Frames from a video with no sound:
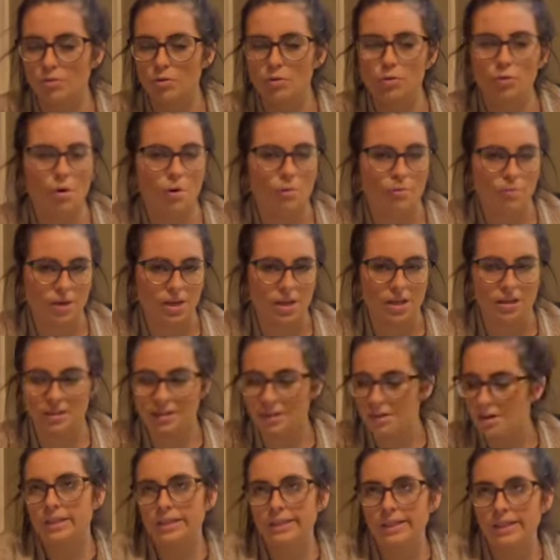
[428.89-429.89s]
grow peas.
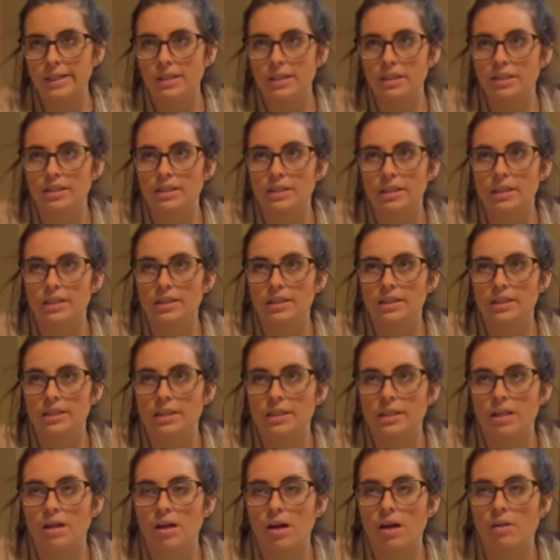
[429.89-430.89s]
This year,
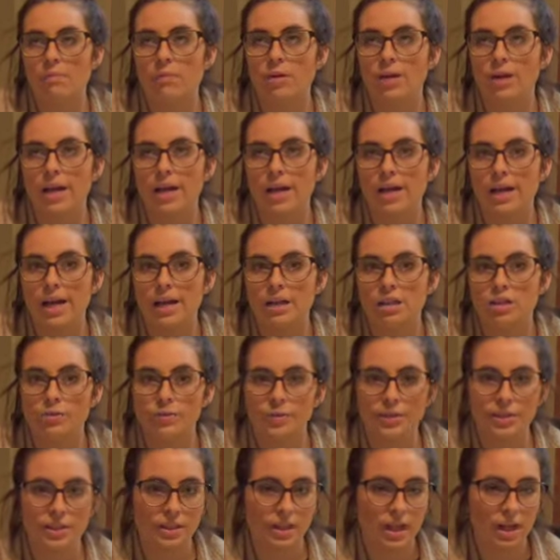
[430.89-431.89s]
since I'm looking at
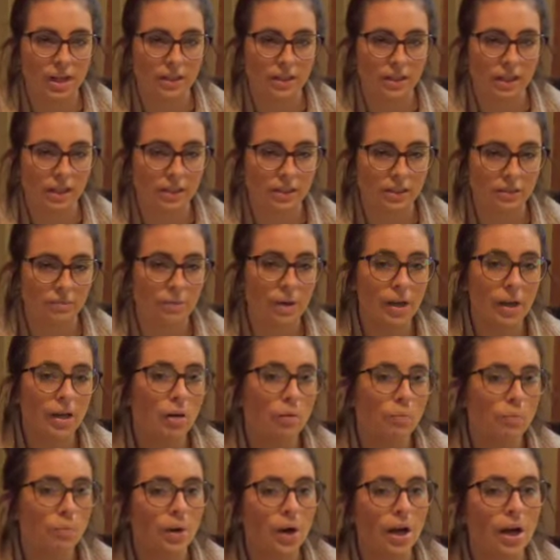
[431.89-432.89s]
doing a lot of like
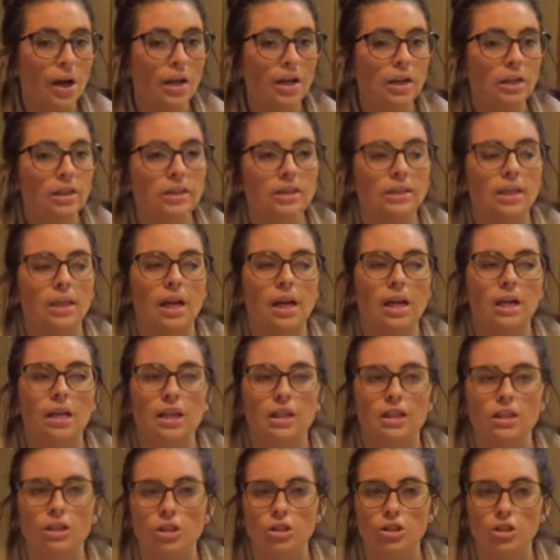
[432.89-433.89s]
tomato products, like I'd
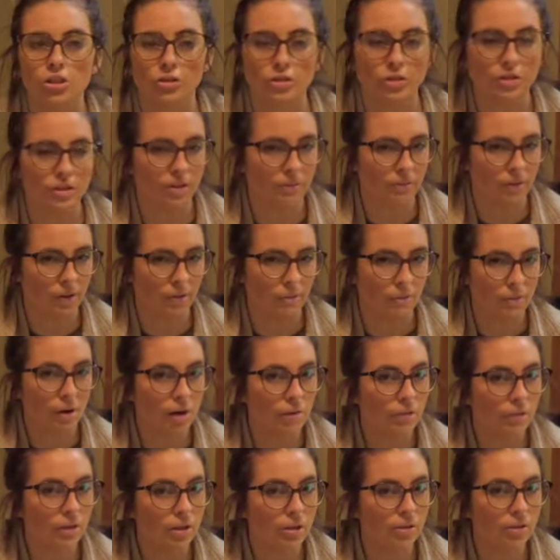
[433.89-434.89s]
like to do some like
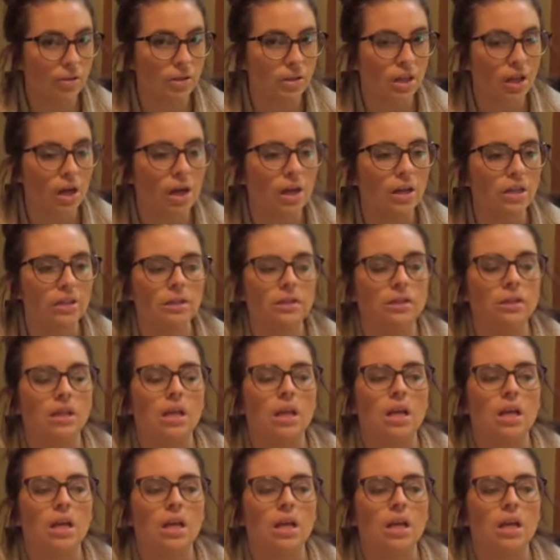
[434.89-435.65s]
barbecue sauce,